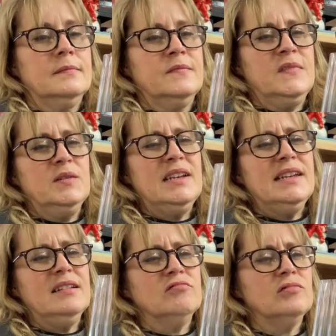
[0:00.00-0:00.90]
feels a
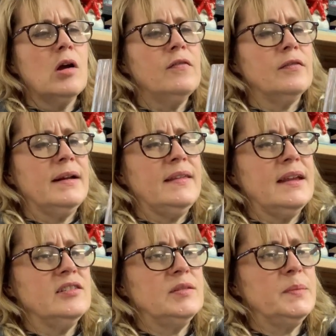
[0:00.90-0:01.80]
little rough around the
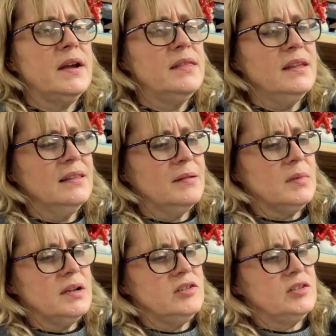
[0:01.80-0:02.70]
edges, but I think that
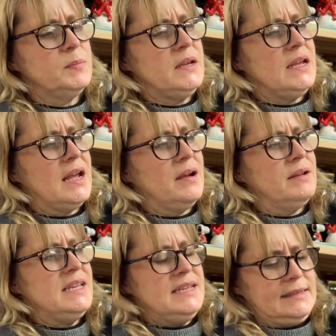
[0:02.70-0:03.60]
might just be how it
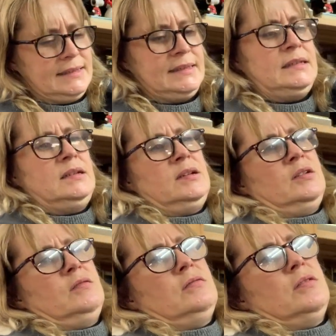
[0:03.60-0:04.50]
is
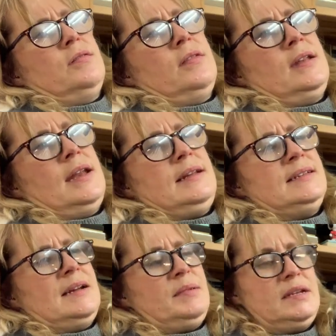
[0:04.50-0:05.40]
rather than any
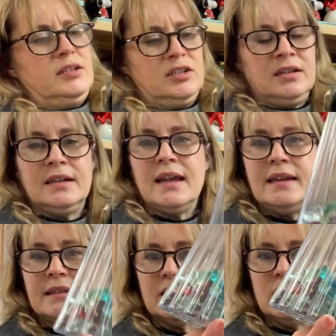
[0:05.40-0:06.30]
damage. Again,
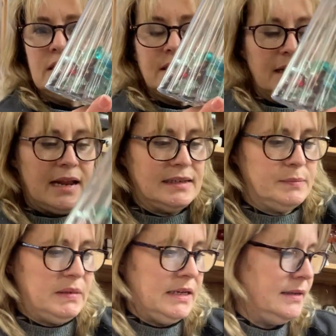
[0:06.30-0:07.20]
it's got these glass
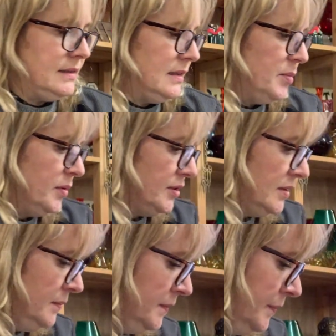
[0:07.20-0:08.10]
beads in the
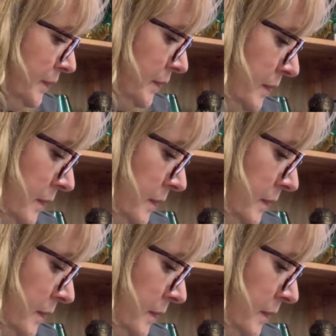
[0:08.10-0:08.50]
bottom.